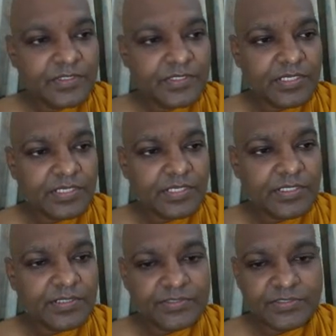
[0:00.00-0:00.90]

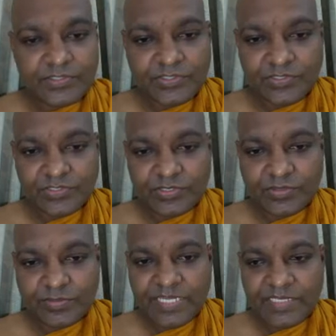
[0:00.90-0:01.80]
this is the
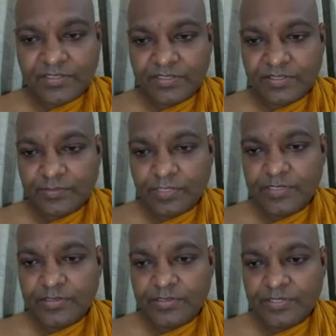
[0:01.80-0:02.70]
black
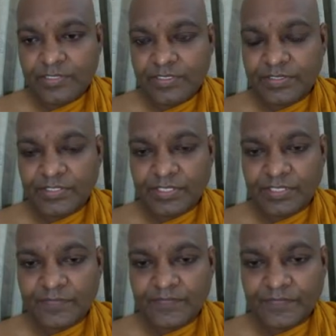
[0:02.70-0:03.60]
one, and
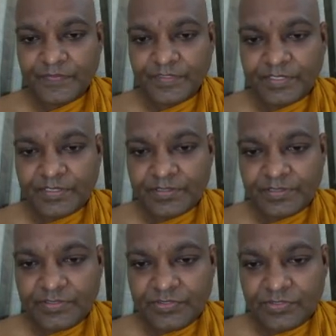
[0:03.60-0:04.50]

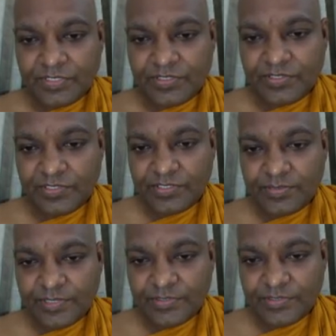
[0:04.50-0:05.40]
as you can see, it
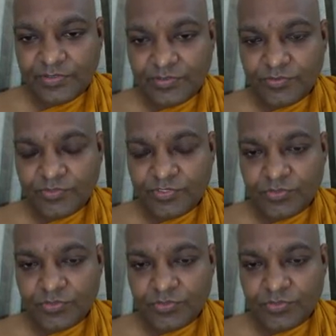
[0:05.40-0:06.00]
passes through 0,